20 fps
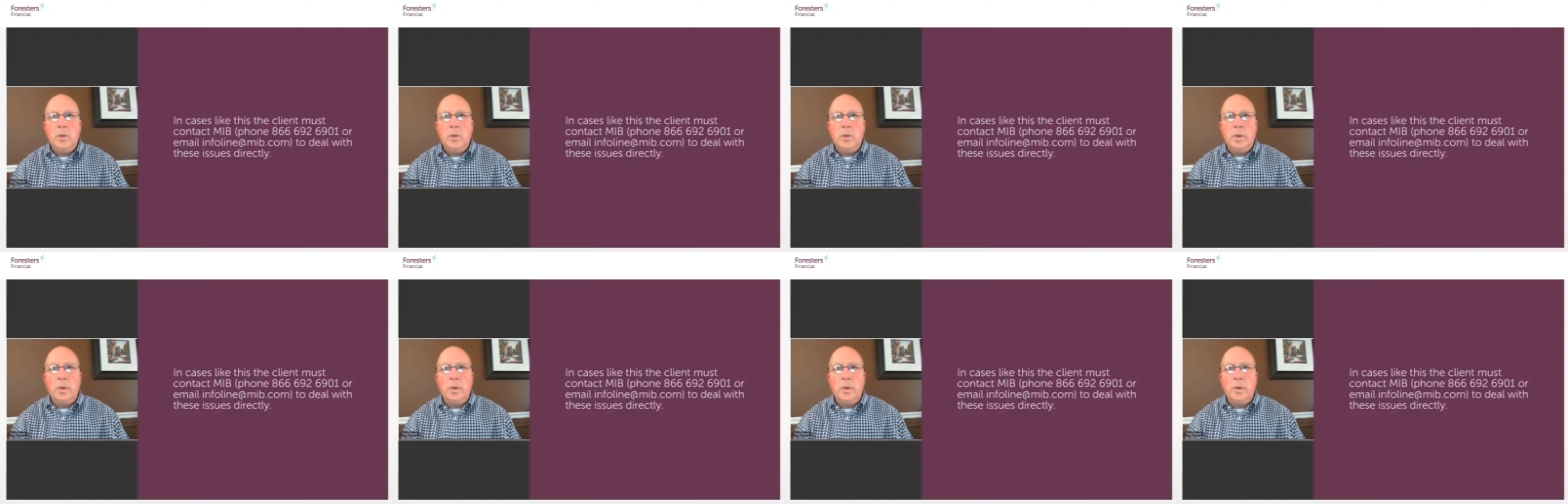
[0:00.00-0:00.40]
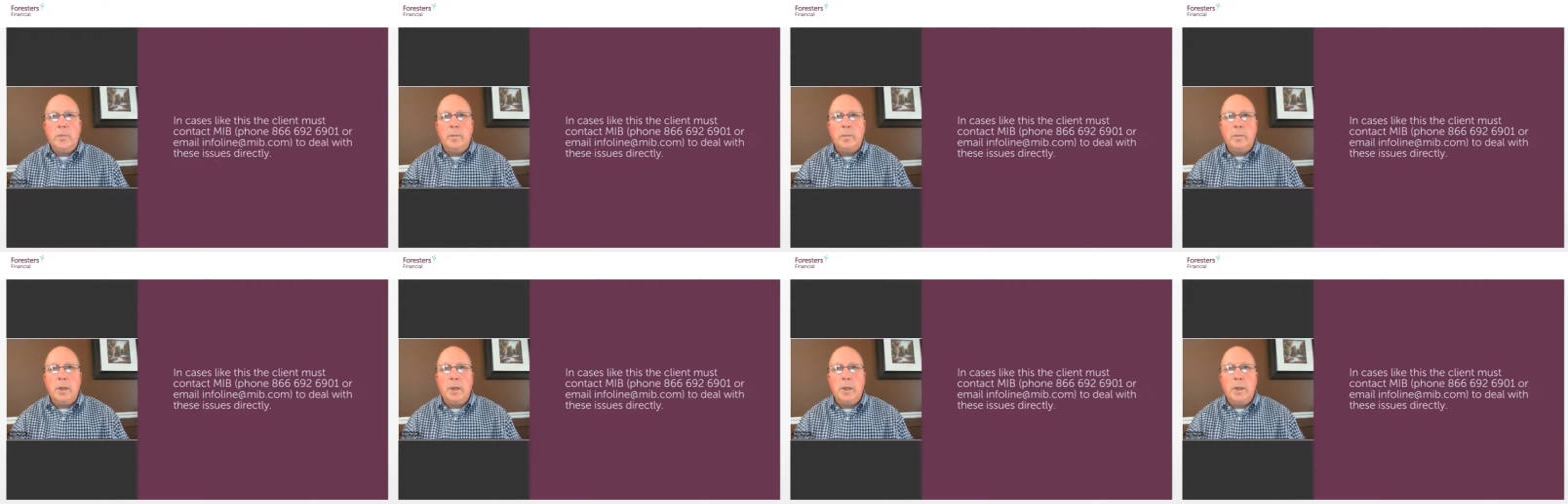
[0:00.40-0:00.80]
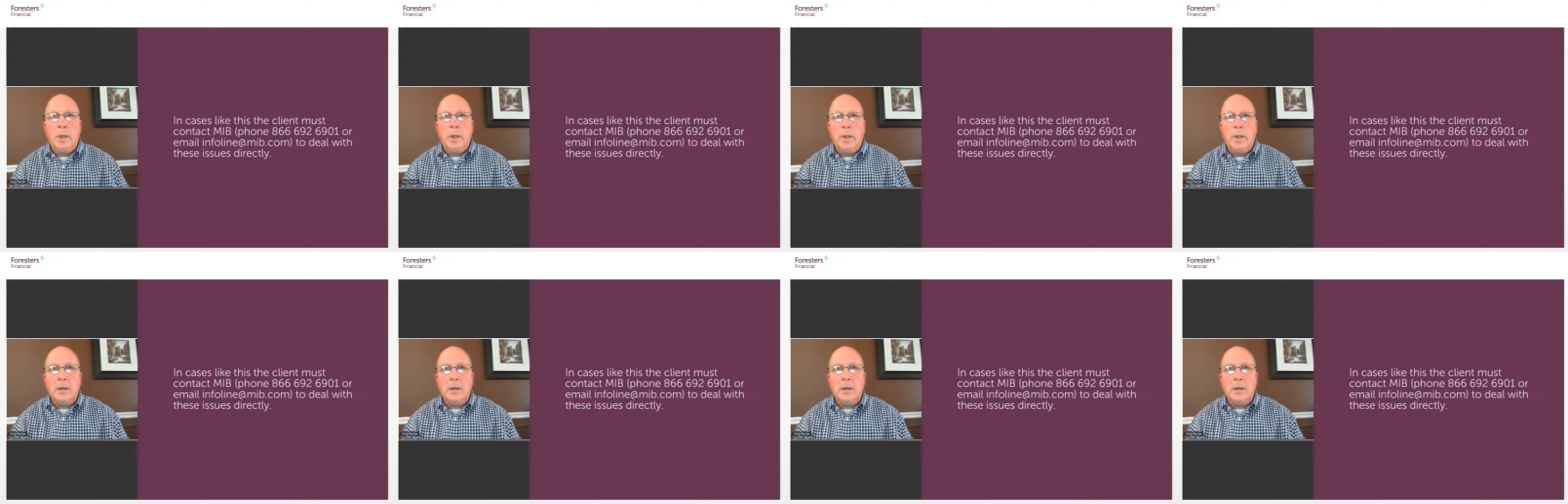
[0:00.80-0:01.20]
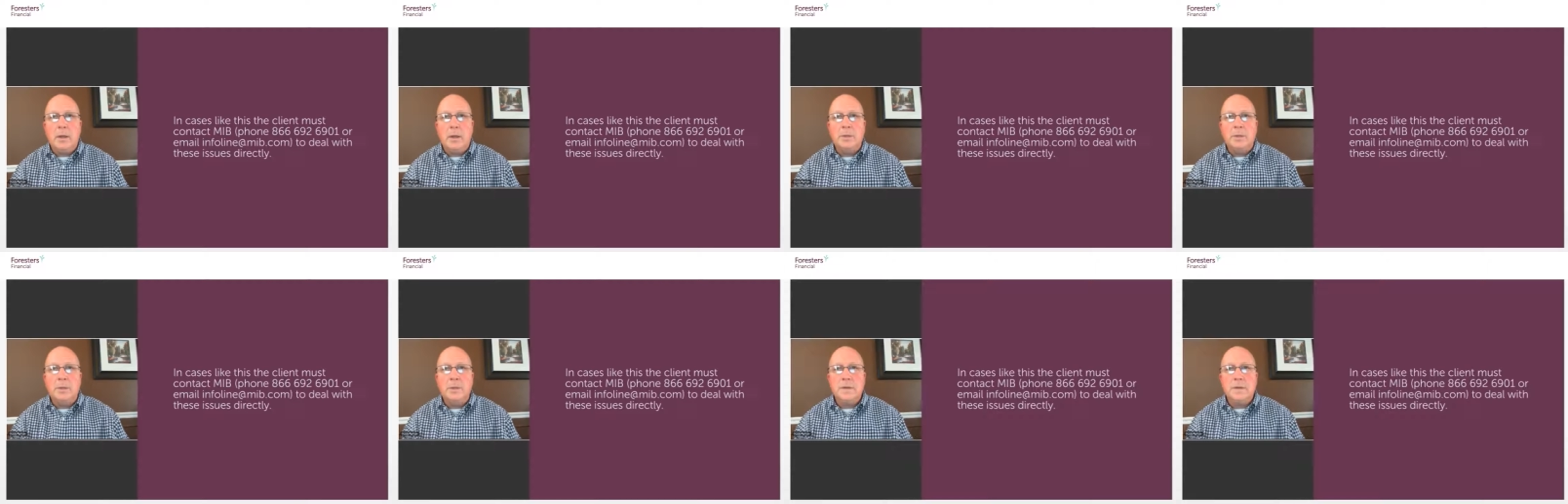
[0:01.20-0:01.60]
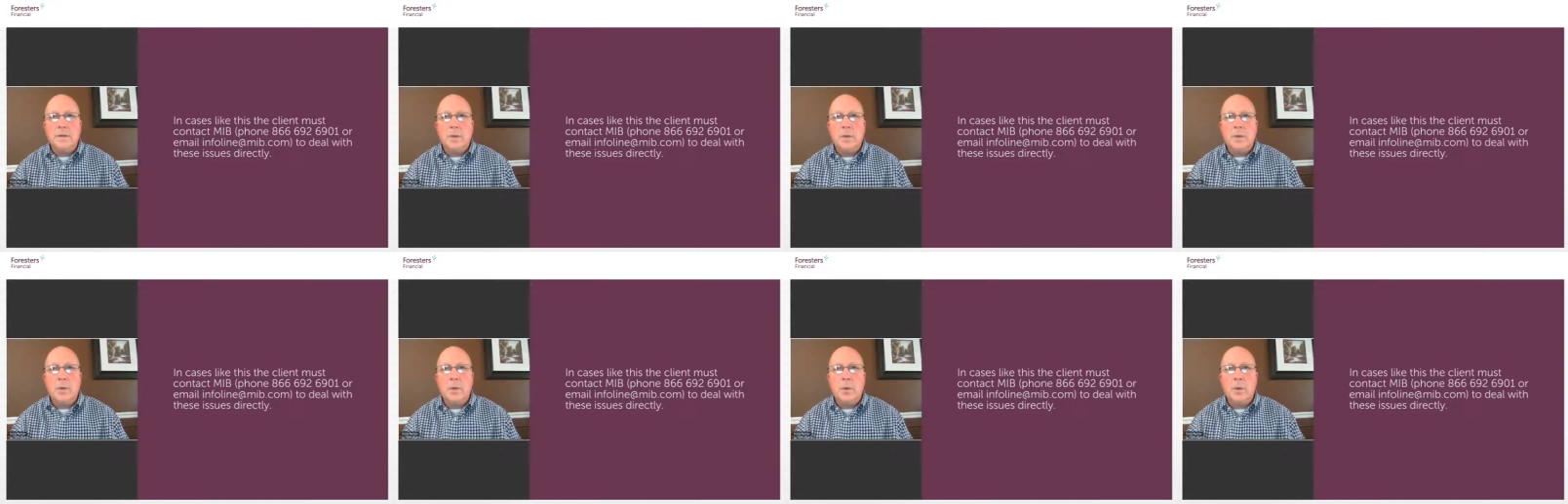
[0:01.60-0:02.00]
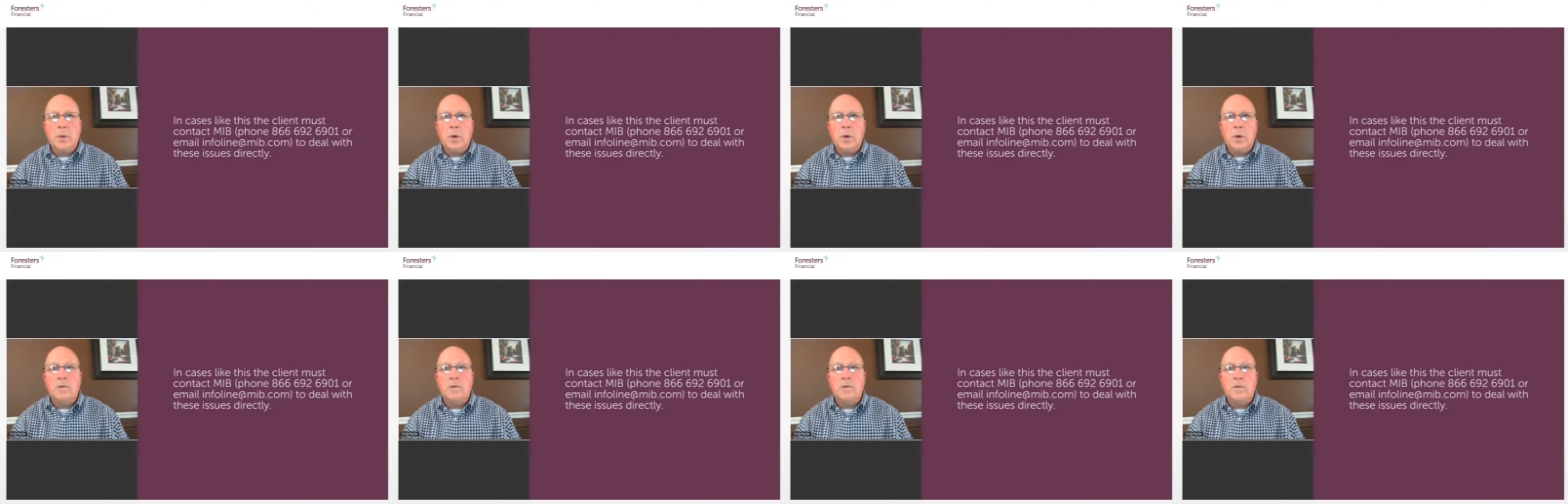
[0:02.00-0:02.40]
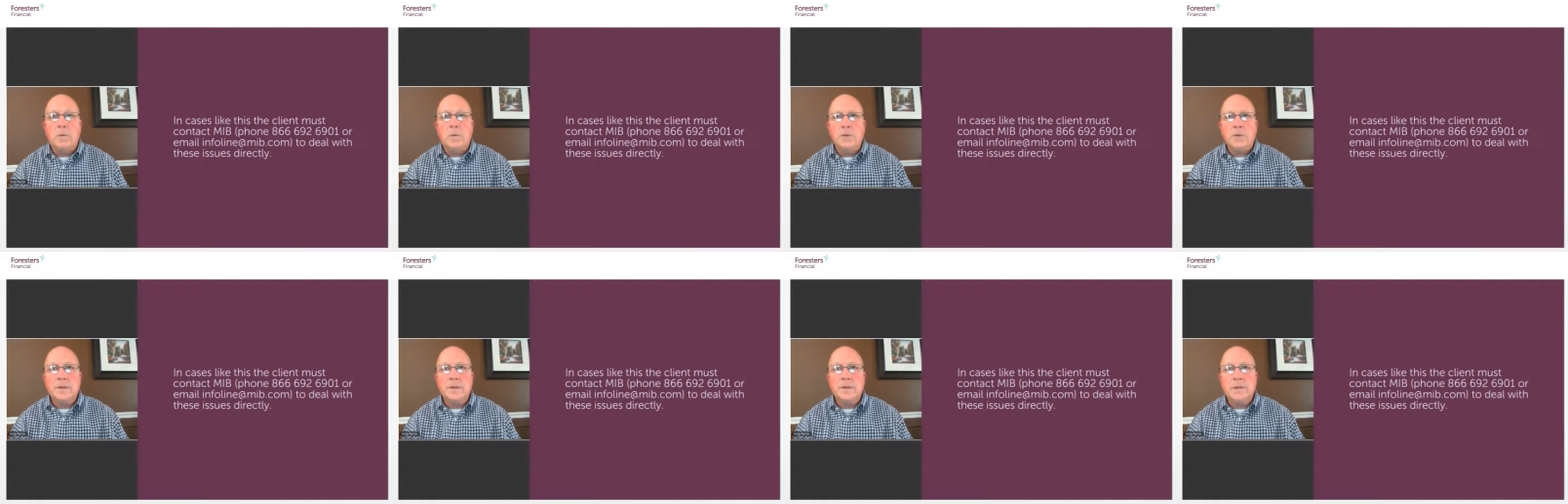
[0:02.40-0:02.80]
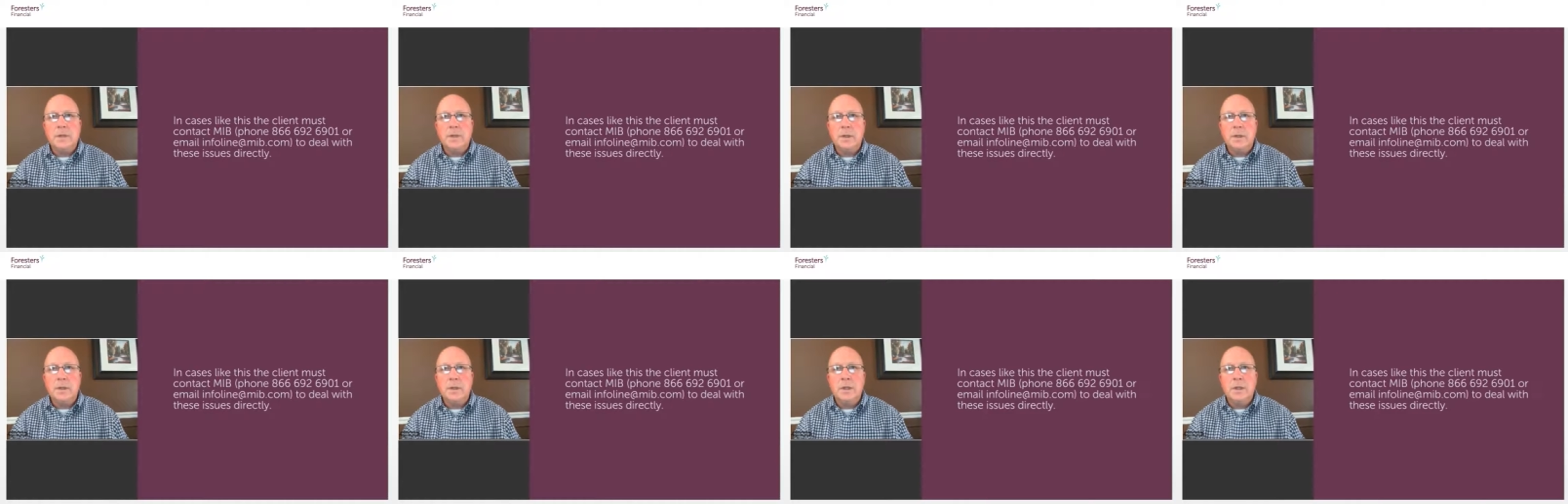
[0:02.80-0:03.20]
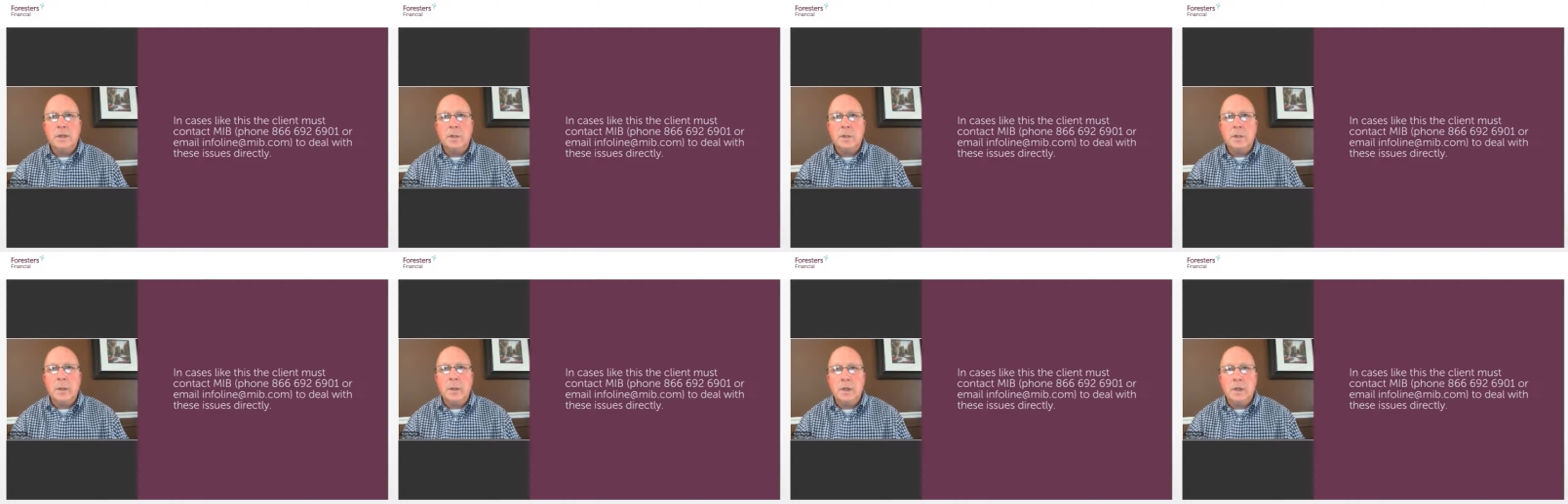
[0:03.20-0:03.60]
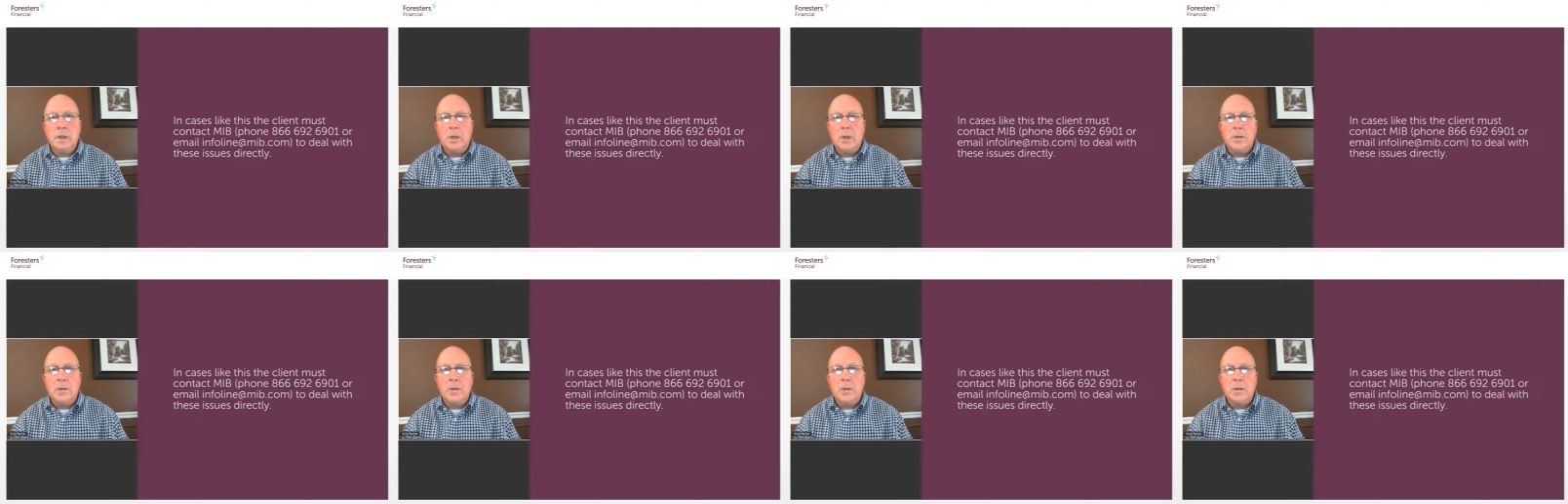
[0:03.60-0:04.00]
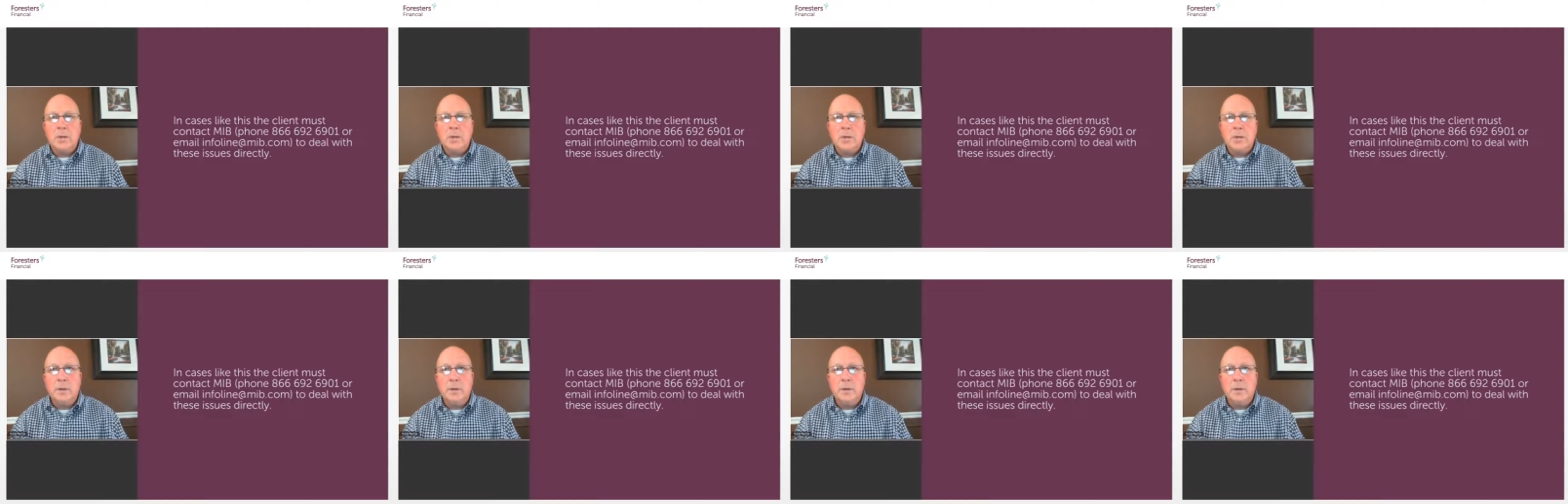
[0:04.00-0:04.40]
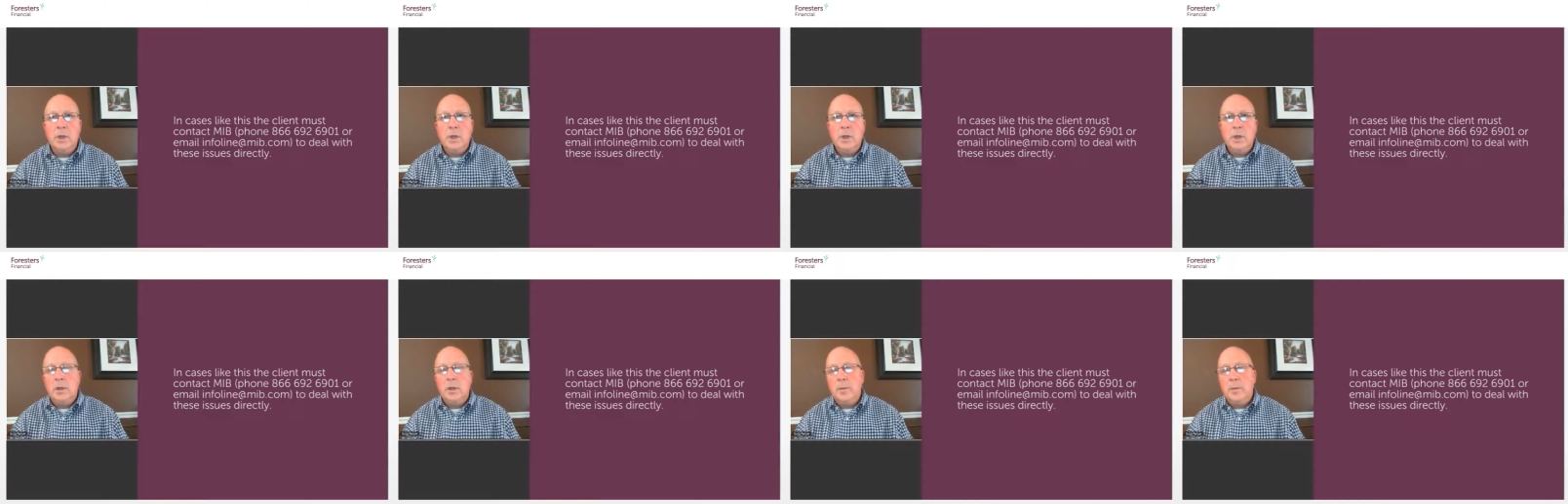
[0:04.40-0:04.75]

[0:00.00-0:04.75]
we may come back and send them off to Boston to get the MIB code detail.